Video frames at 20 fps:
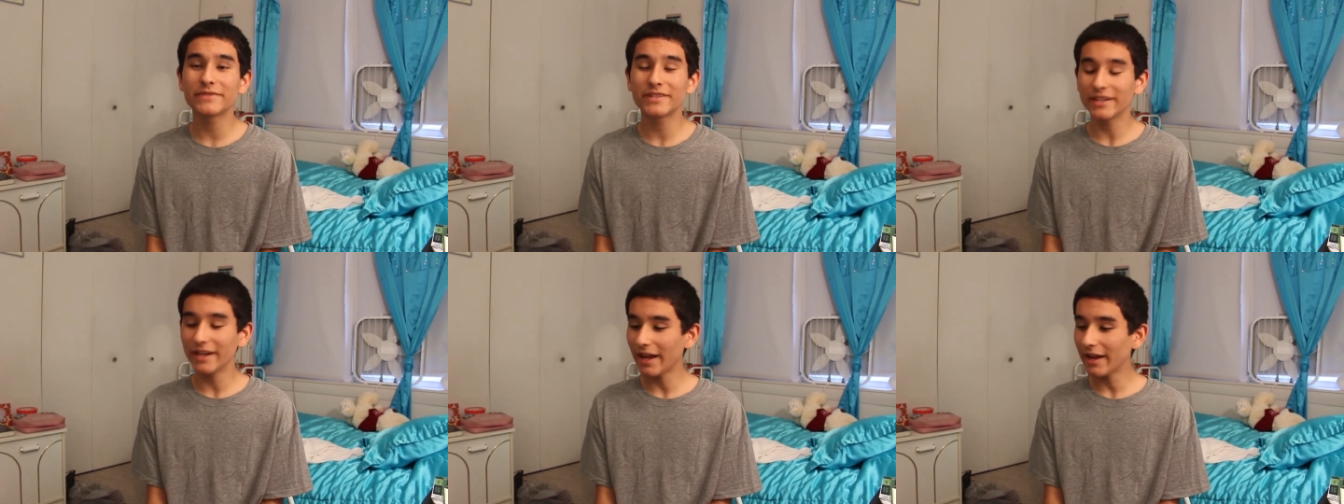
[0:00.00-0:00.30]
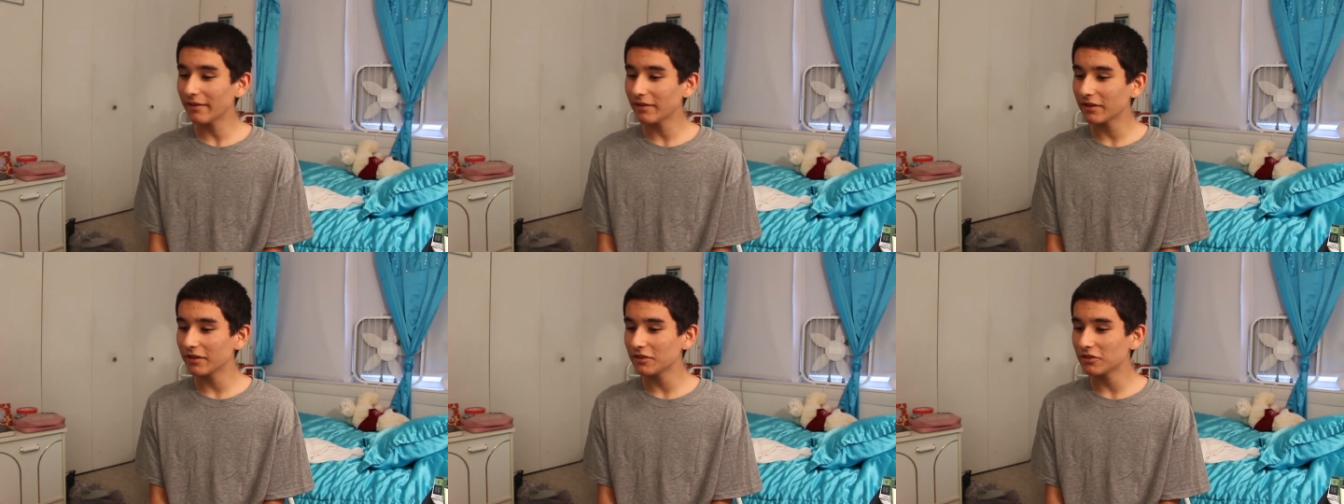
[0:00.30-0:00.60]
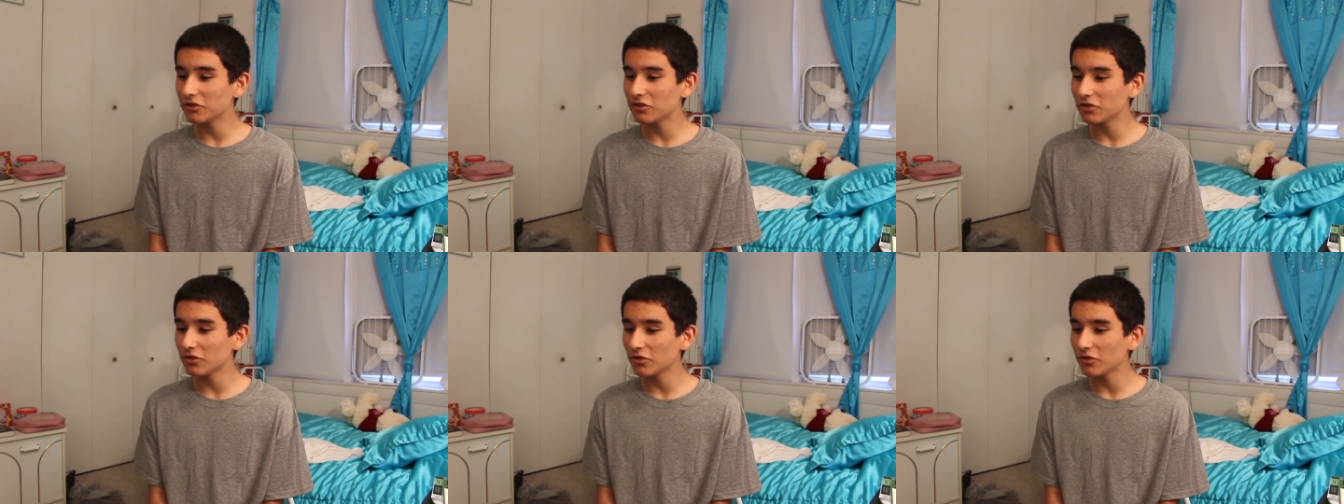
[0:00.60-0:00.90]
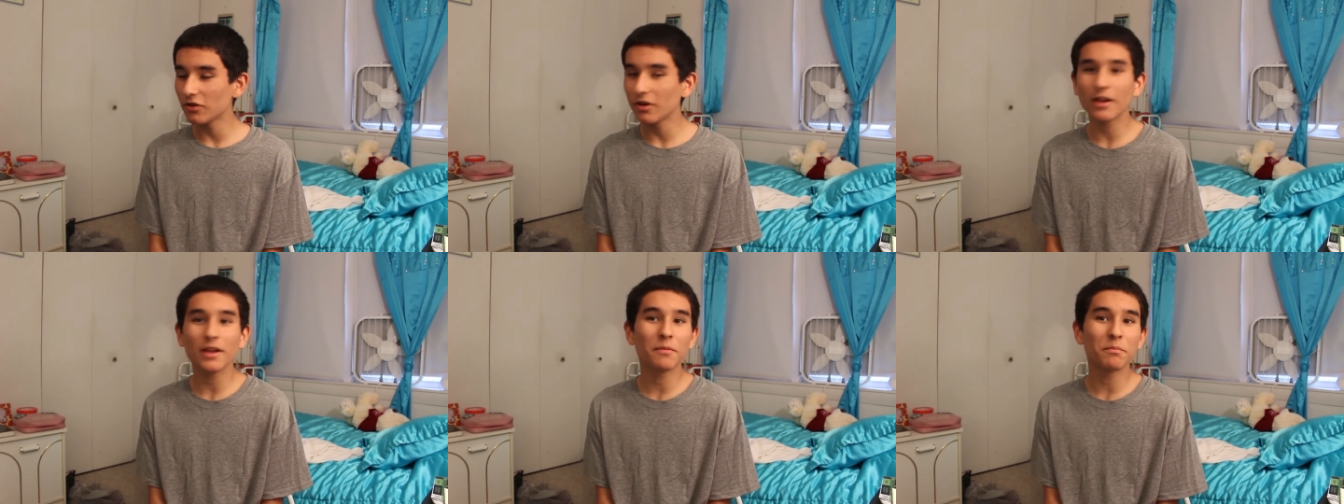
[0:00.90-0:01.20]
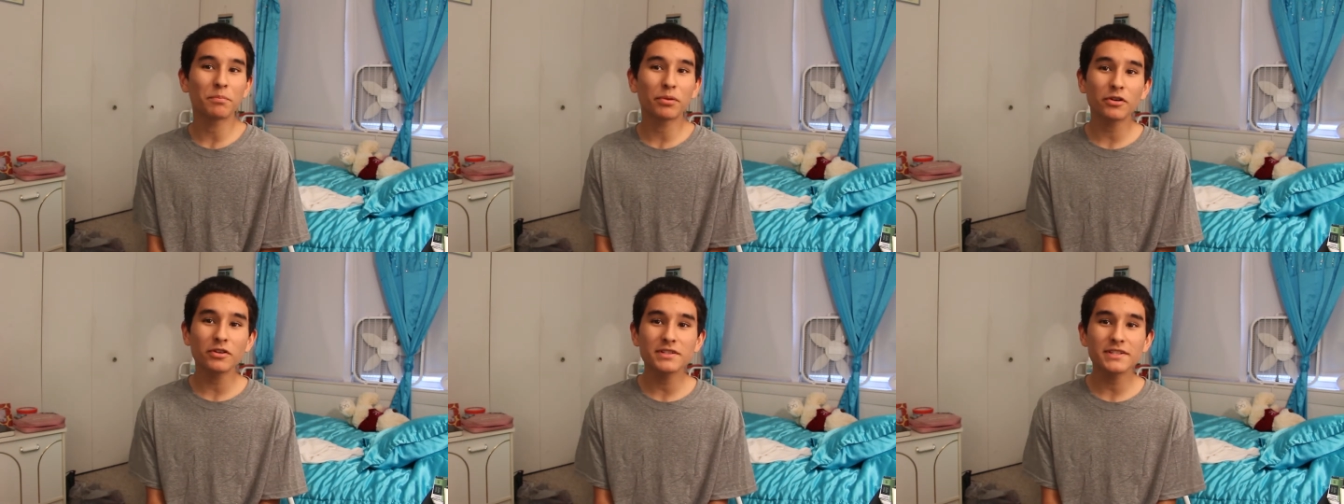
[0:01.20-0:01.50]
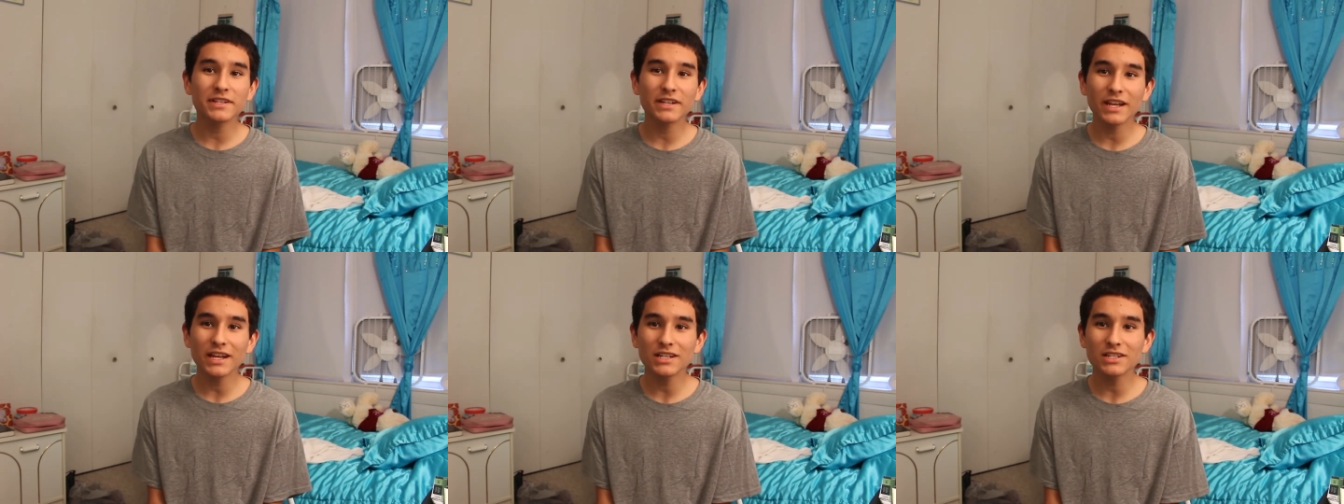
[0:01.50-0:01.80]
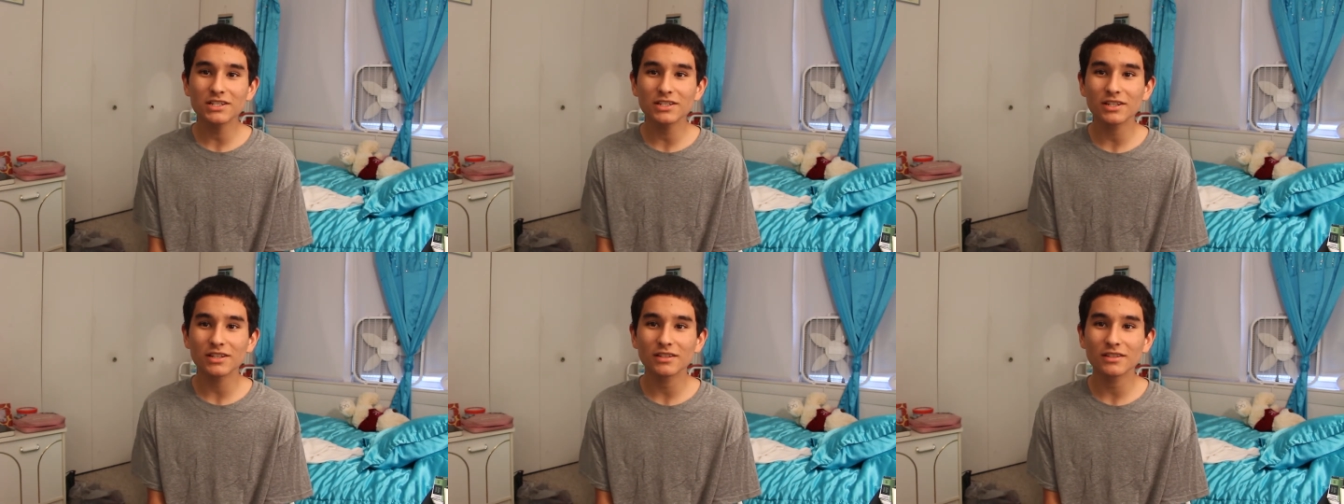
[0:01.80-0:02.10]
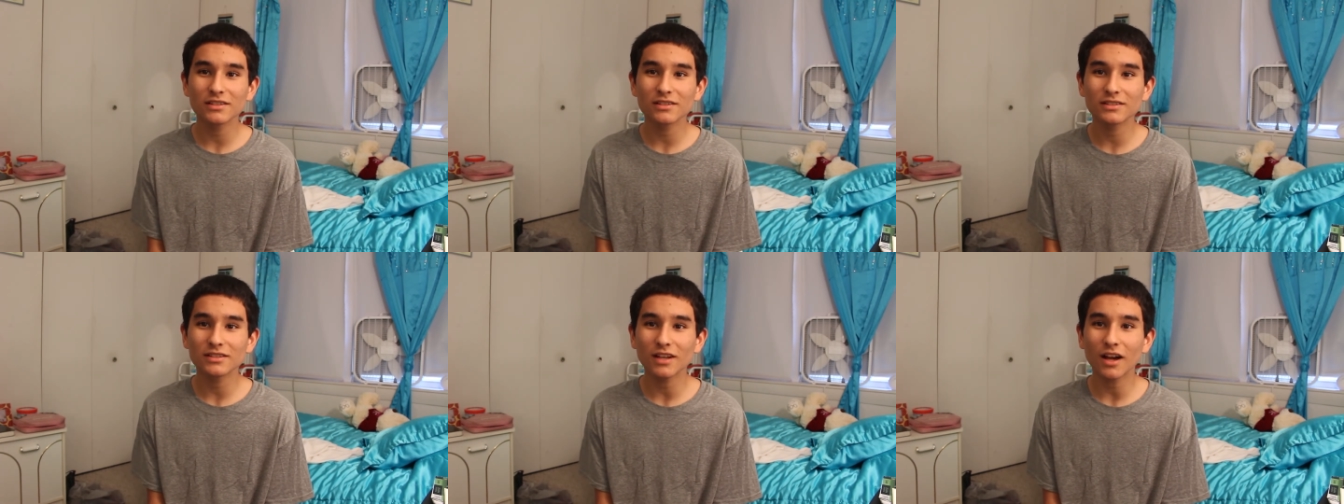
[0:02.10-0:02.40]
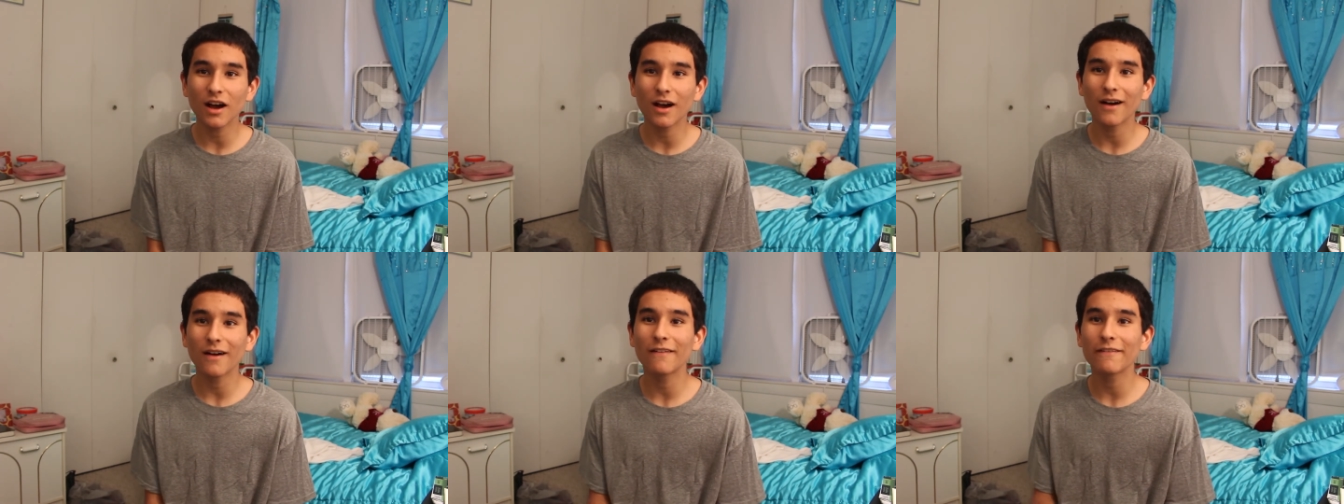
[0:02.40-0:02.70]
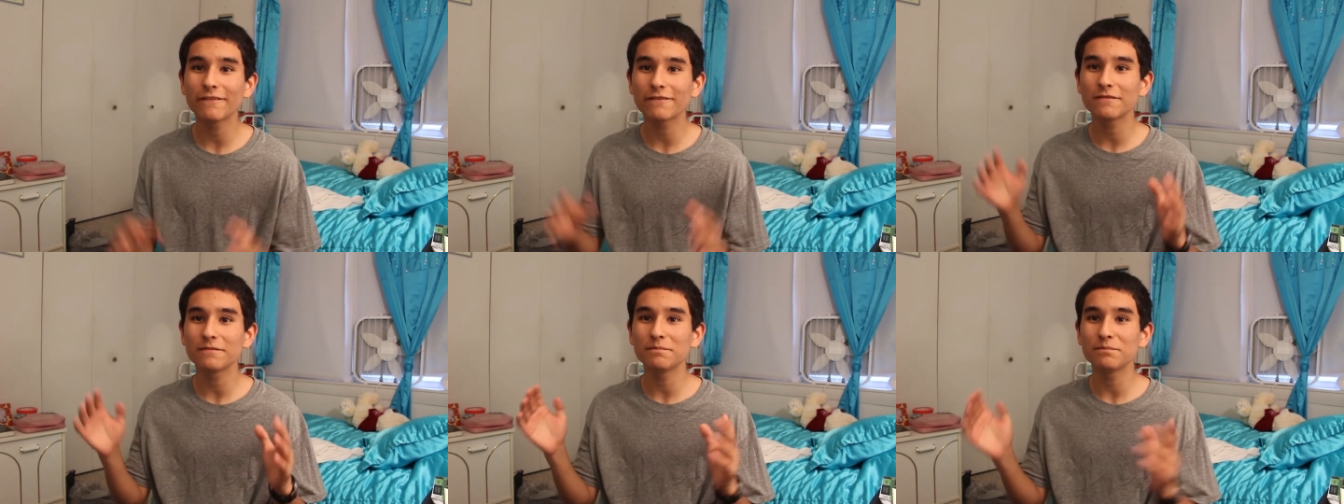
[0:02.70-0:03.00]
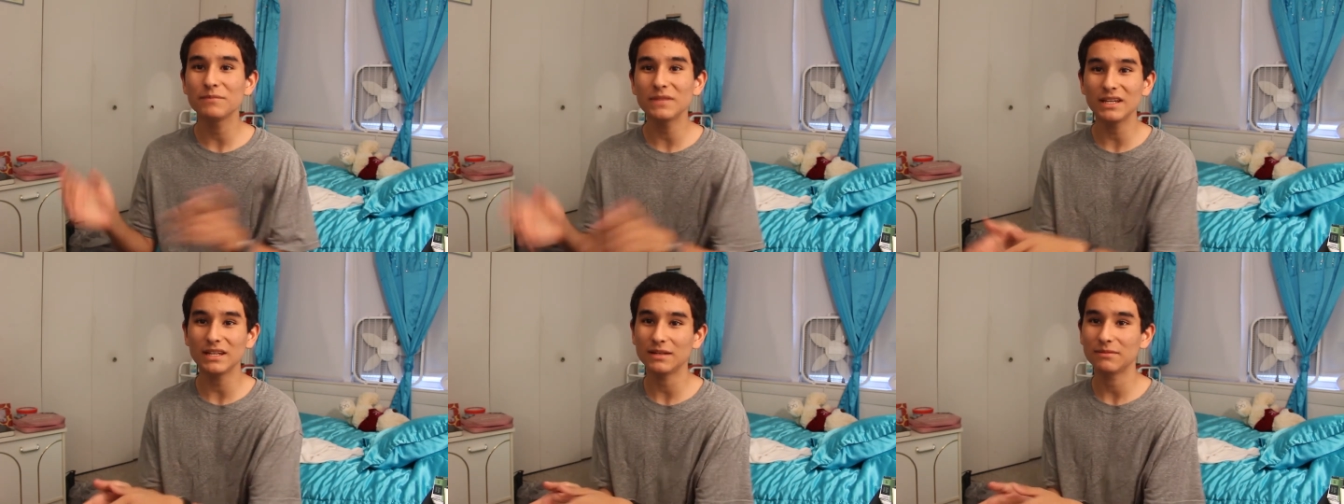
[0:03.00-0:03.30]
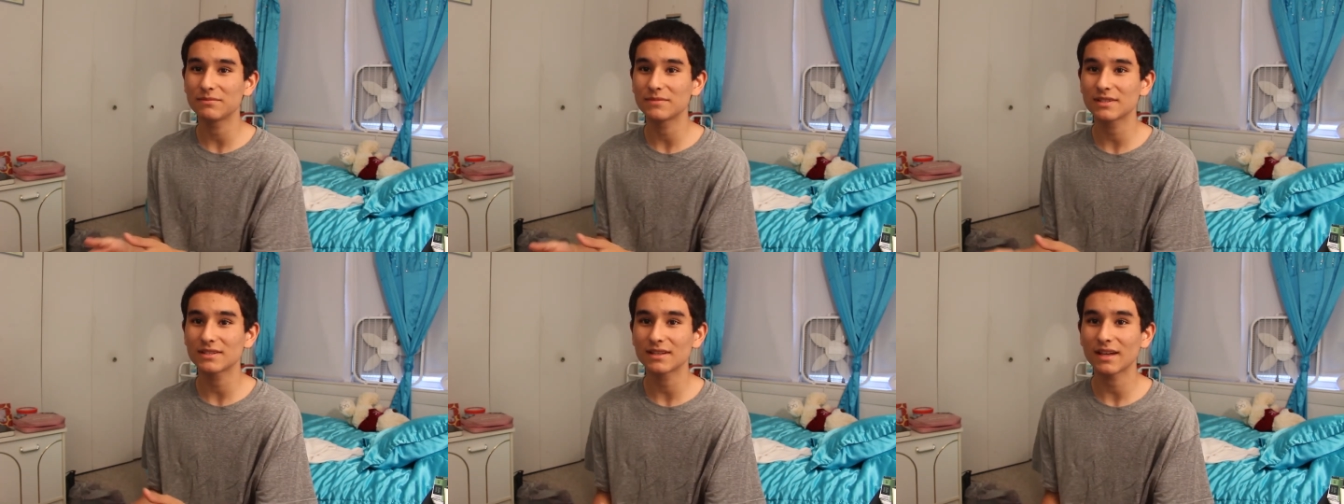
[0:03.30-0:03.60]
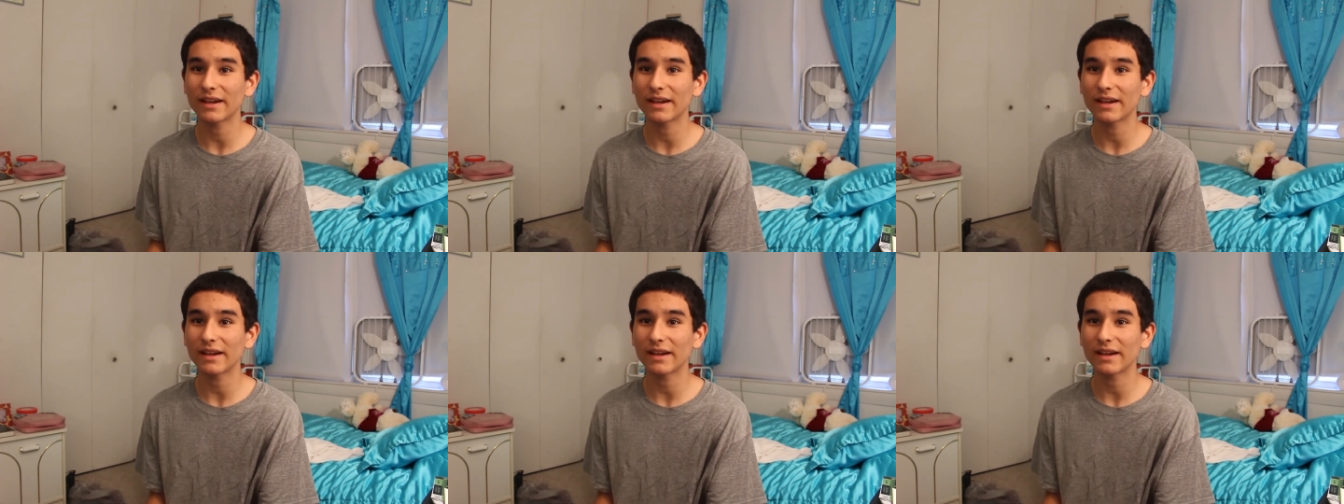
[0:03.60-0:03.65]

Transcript: Today I'm going to do impersonations of memes.